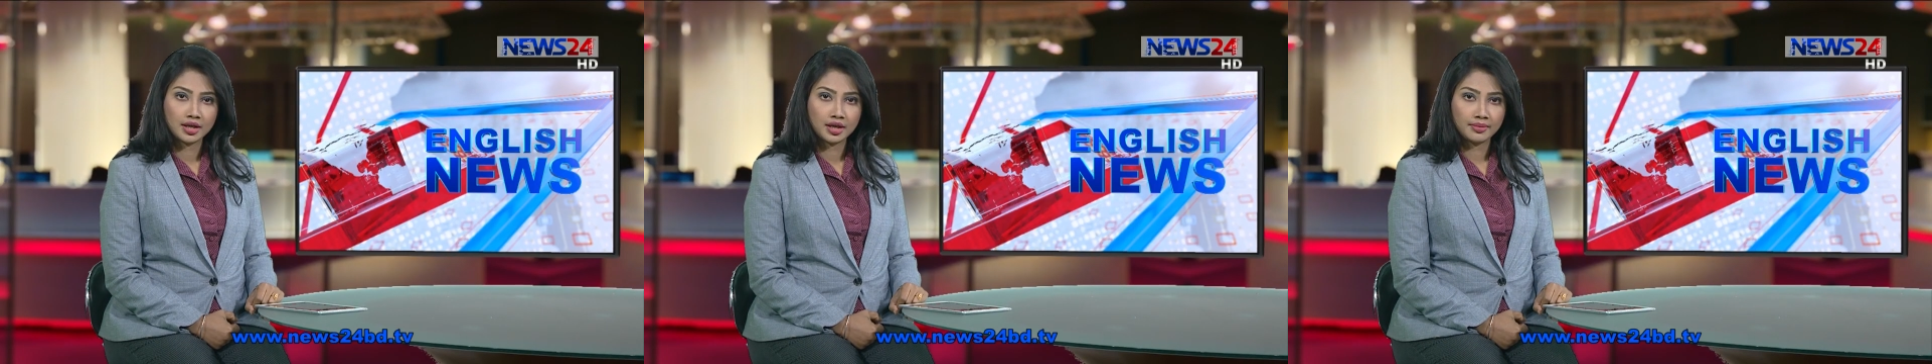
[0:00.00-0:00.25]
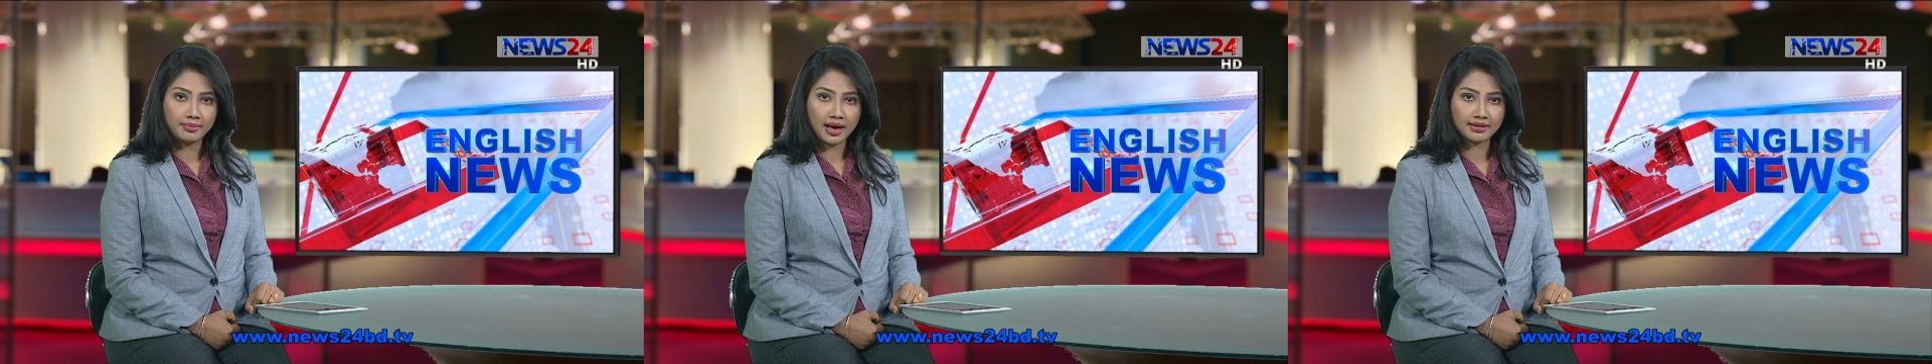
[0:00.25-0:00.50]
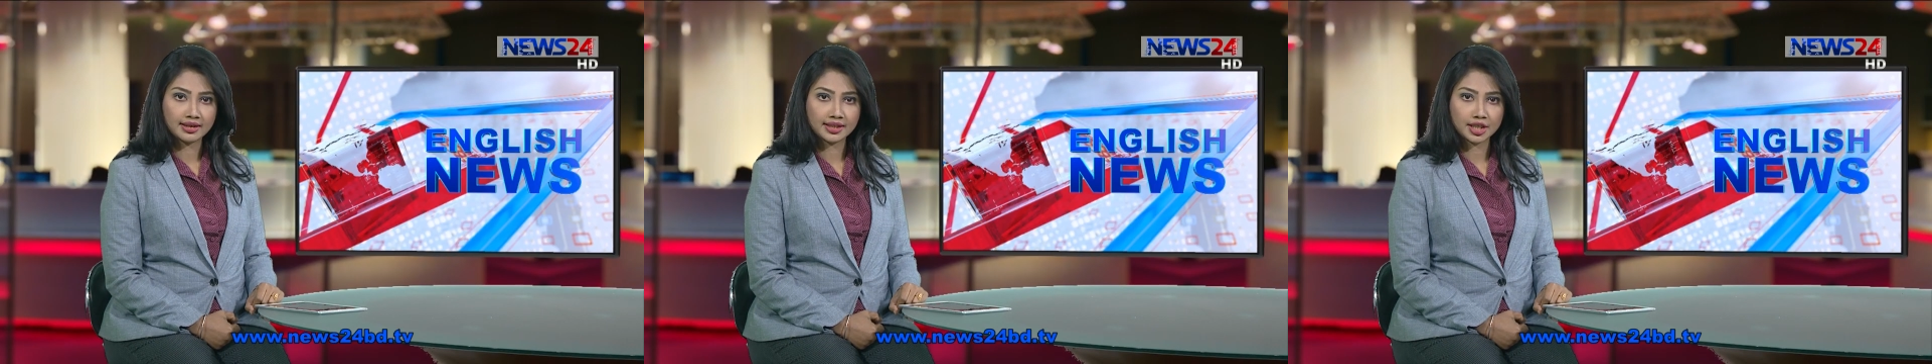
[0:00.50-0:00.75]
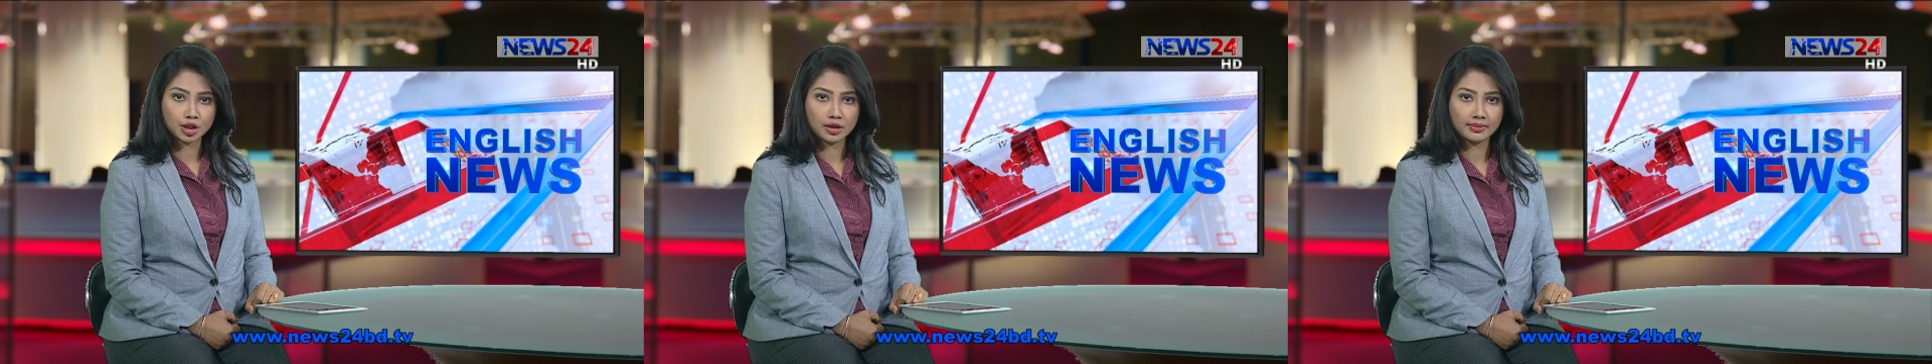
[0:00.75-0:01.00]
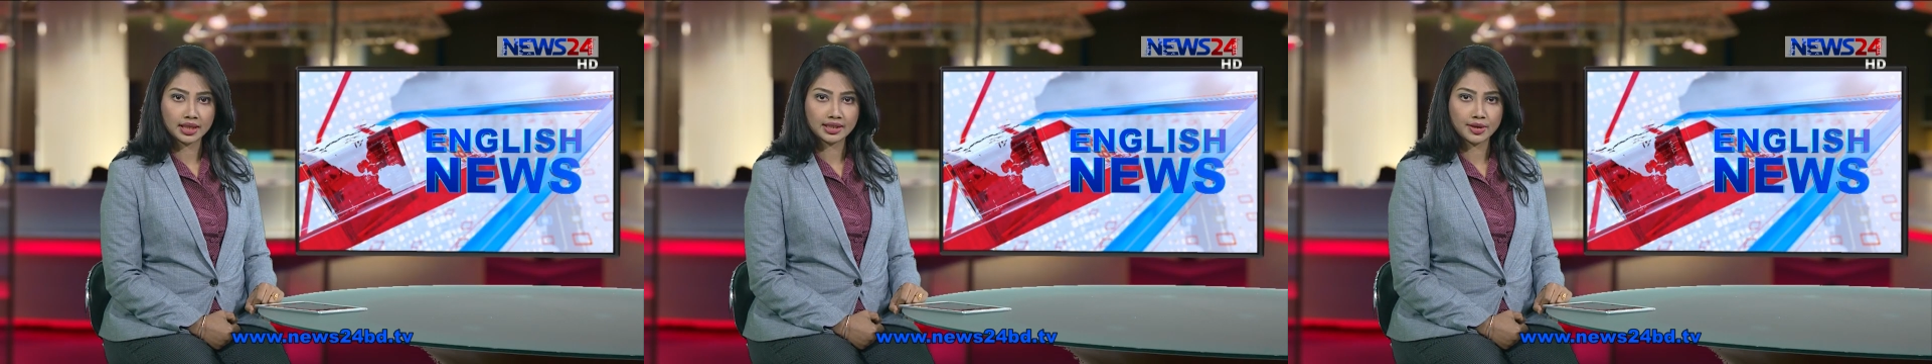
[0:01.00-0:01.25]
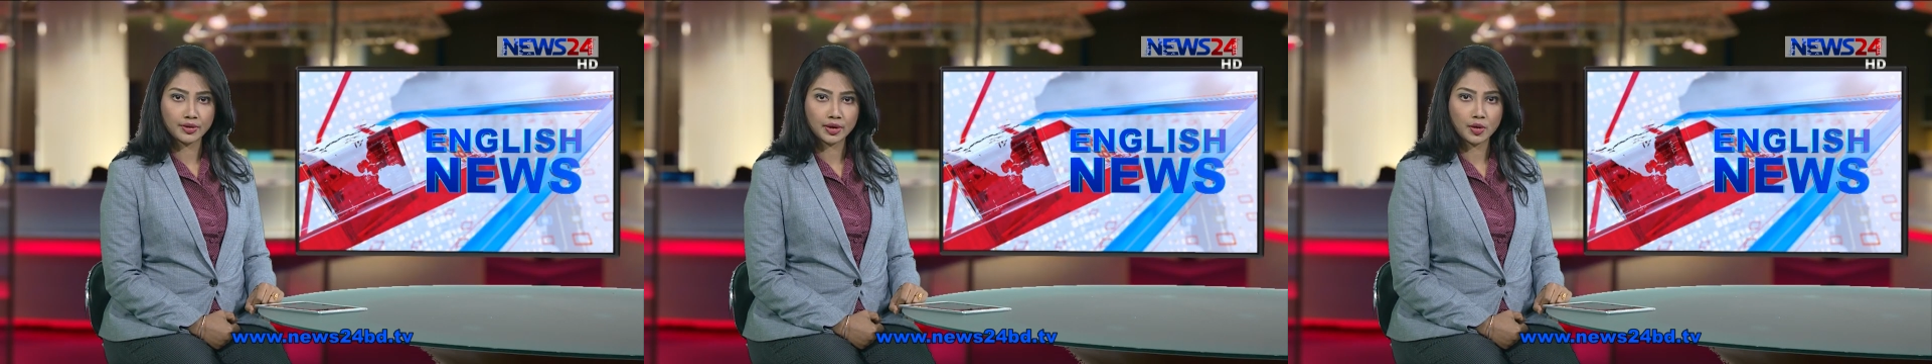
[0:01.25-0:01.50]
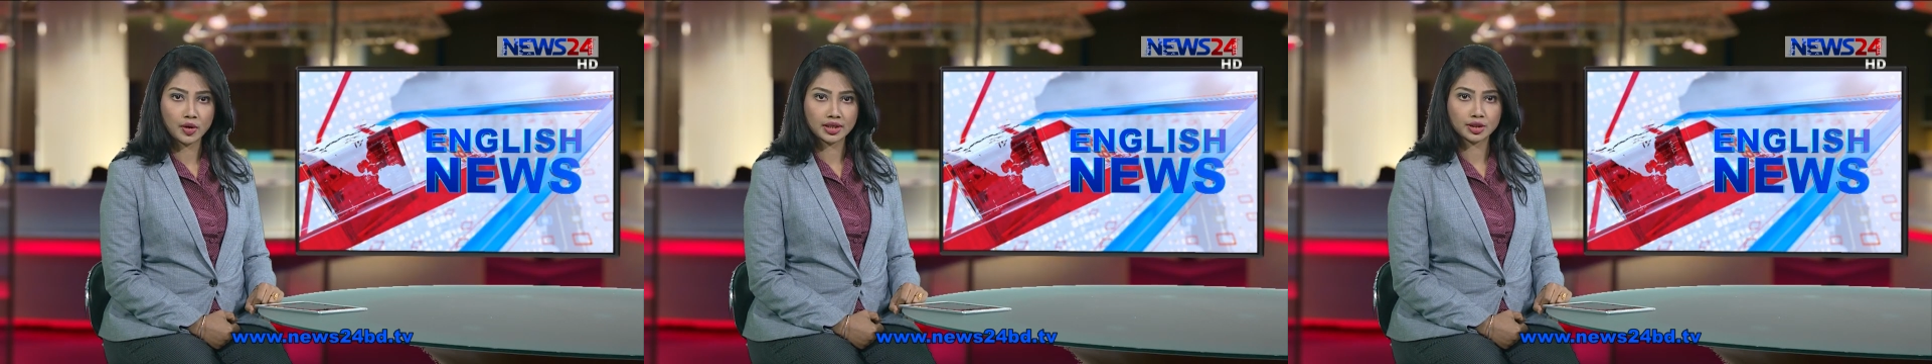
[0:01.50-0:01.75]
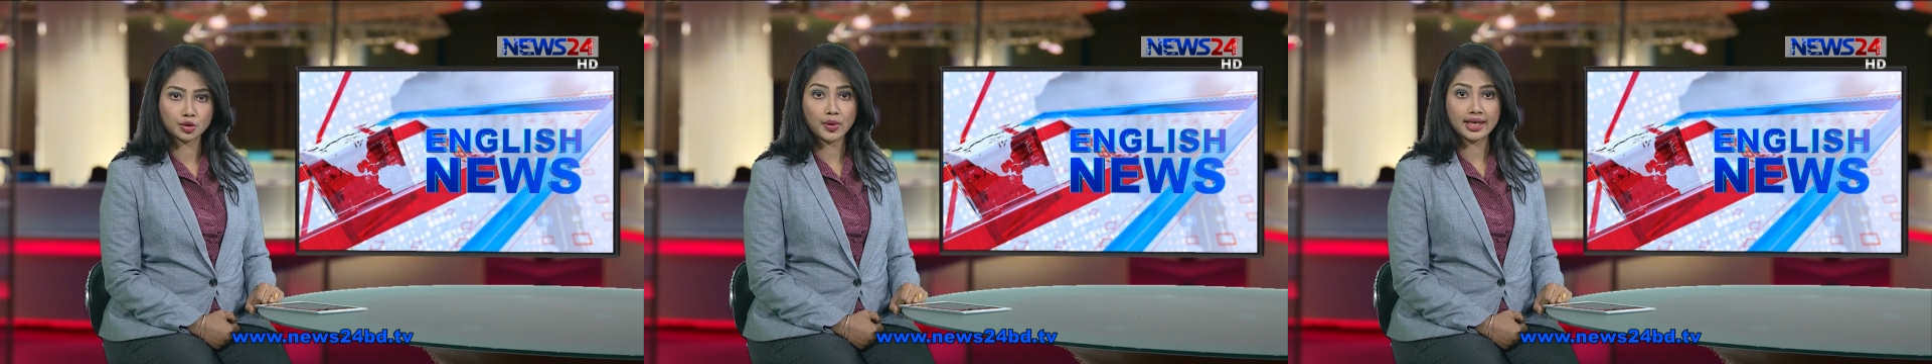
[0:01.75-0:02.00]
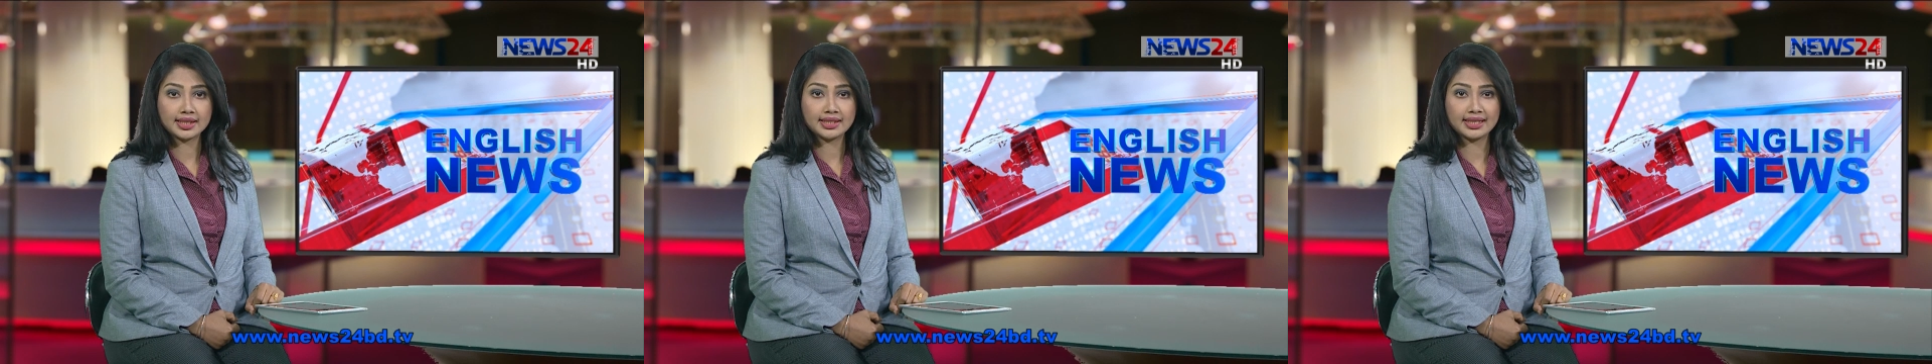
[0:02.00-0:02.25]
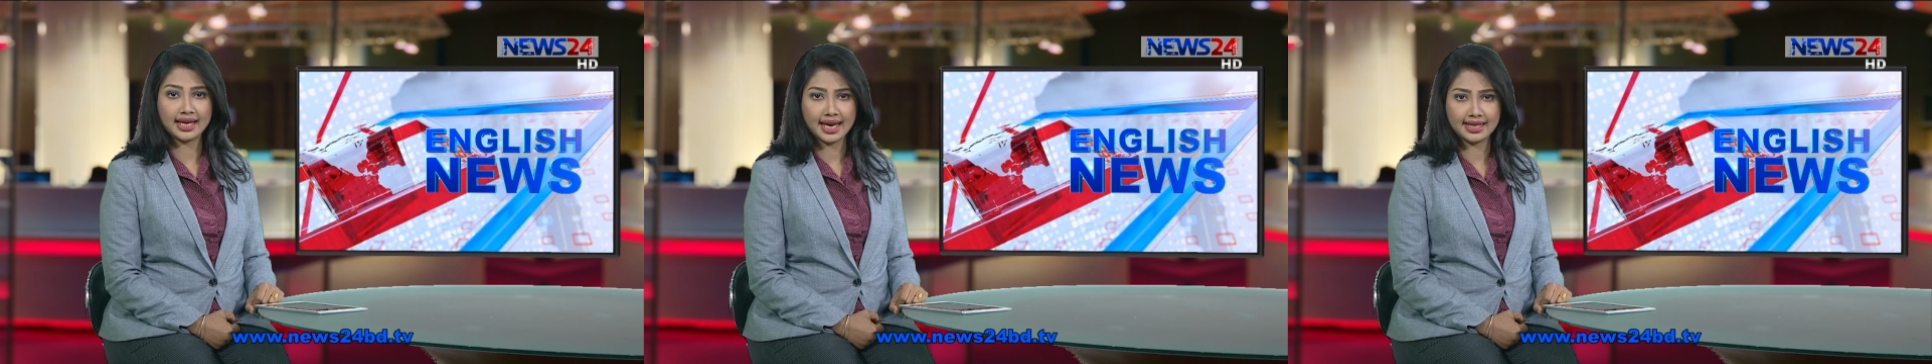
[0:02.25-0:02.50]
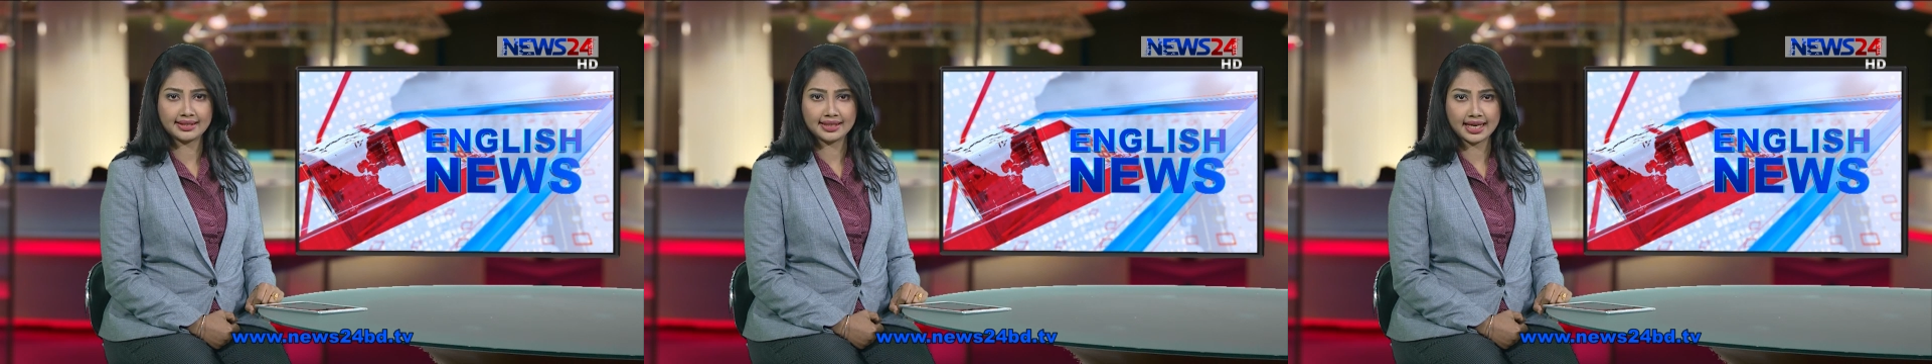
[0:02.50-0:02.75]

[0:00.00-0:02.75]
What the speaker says: Bangladesh on Monday recorded 28